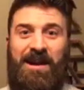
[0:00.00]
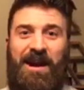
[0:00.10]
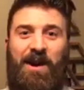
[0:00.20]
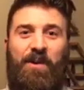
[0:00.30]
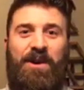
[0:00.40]

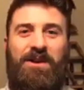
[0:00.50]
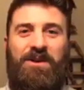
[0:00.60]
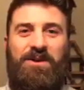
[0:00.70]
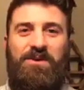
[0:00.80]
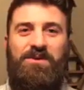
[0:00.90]
how well are
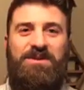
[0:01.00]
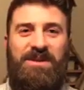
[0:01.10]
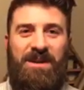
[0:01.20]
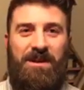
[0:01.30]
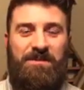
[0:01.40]
you
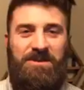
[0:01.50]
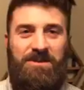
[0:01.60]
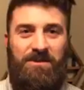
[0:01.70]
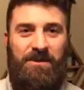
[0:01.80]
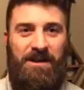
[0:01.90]
set up
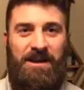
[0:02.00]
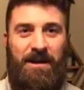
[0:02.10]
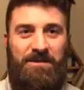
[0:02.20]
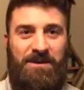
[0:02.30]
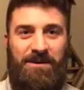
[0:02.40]
to
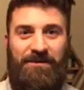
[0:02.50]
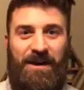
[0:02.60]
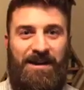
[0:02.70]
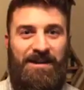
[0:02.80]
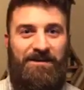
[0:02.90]
adapt to the
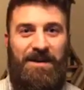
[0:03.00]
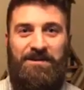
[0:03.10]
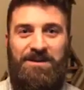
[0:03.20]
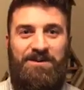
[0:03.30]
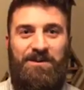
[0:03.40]
fact that
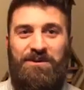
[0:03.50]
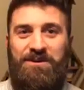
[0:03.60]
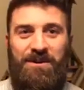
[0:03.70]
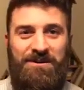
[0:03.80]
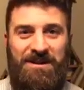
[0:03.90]
maybe school's
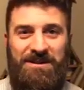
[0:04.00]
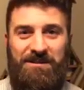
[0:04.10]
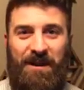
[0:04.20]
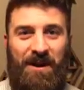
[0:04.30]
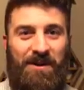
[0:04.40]
closing
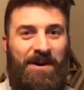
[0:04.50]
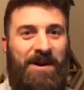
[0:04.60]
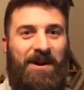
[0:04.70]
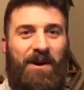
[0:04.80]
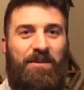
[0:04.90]
tomorrow,
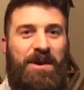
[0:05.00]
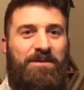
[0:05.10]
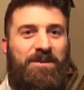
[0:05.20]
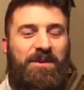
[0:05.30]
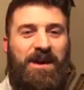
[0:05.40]
or
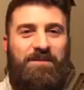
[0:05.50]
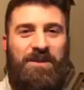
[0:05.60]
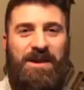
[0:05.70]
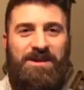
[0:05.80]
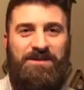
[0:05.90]
maybe you had
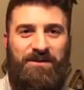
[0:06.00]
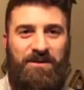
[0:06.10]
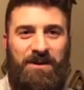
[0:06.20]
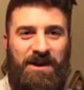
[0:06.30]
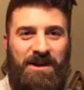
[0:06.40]
plans for the
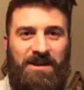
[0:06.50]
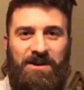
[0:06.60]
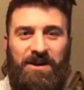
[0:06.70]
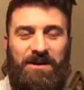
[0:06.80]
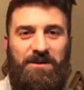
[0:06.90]
weekend and
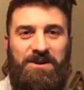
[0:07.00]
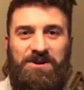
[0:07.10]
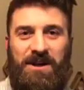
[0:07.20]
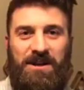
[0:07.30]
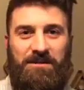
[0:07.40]
you're going to be
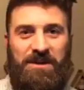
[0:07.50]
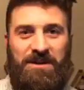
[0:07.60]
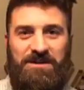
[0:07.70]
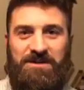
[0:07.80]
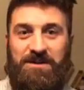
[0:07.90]
shut in
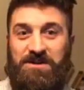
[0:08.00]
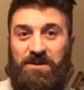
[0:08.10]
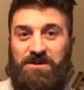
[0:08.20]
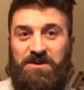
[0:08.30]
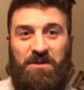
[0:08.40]
because it's a
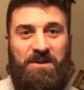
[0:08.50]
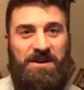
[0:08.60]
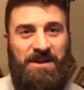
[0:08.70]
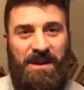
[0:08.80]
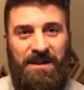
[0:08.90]
snowstorm and
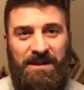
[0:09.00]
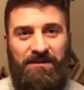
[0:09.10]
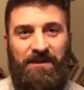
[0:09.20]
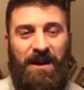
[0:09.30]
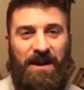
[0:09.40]
you can't
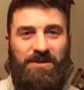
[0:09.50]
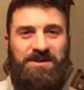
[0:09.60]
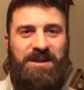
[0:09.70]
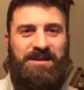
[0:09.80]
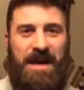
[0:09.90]
leave your
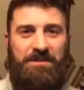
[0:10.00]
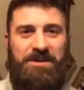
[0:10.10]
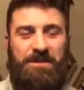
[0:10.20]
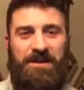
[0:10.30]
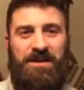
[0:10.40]
house?
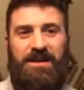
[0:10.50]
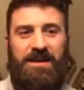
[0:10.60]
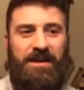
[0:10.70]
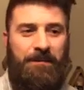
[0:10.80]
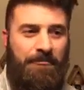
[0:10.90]

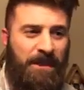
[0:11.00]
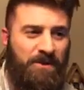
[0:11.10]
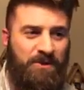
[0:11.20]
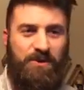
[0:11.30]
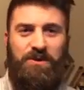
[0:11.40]
Adaptability
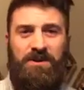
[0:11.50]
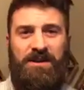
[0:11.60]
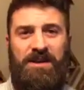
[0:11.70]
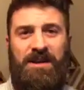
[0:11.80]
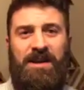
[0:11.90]

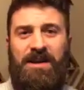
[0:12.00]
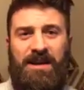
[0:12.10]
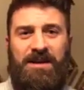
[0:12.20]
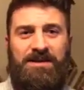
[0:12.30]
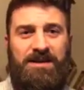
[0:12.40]
truly
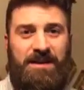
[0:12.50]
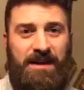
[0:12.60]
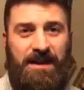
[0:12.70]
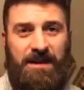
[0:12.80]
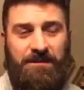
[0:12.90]
is the
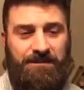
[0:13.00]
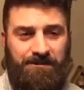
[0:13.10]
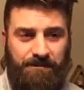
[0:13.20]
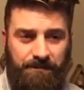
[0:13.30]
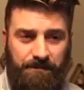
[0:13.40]
key.
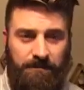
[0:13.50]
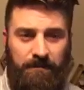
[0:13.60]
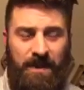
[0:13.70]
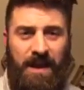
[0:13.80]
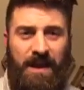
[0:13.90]

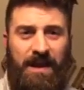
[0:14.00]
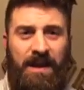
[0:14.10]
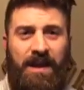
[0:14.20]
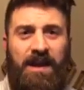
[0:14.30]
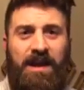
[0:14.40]
And